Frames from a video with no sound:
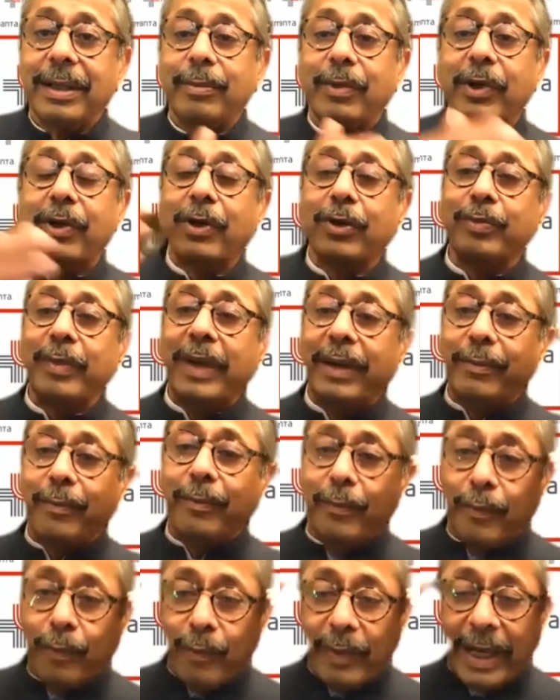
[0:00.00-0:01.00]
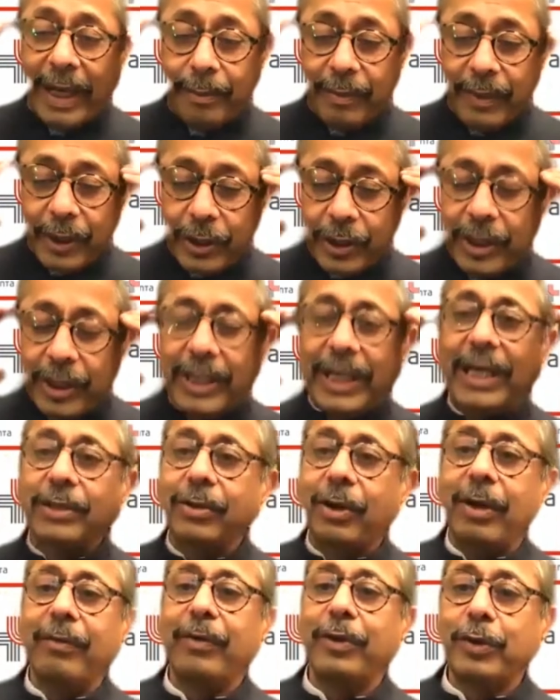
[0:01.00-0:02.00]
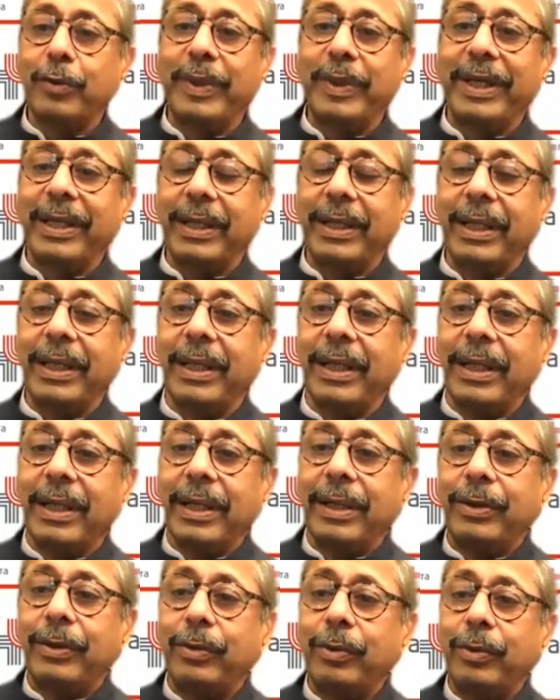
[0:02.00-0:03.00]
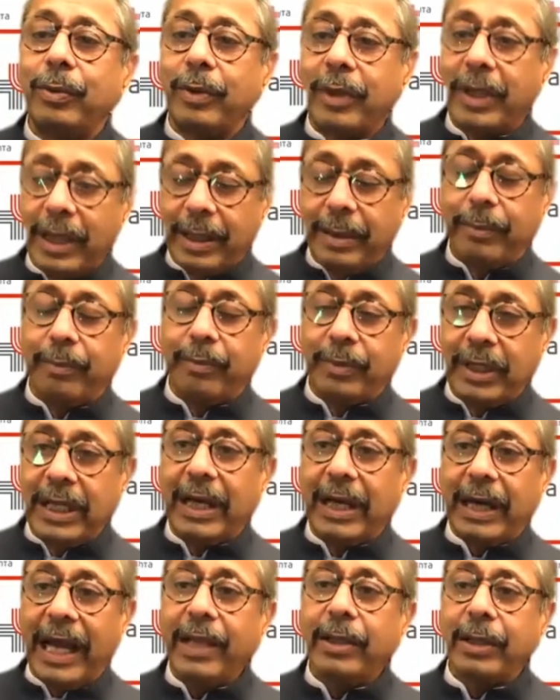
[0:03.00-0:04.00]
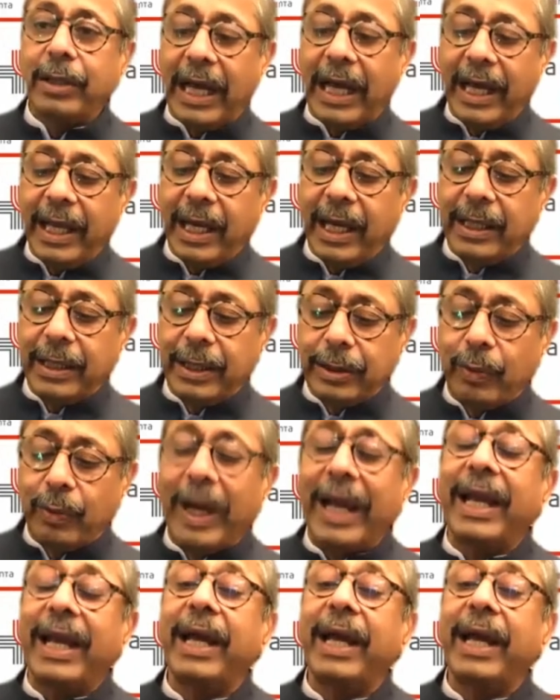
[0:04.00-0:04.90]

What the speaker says: because my mission has always been to, Medanta,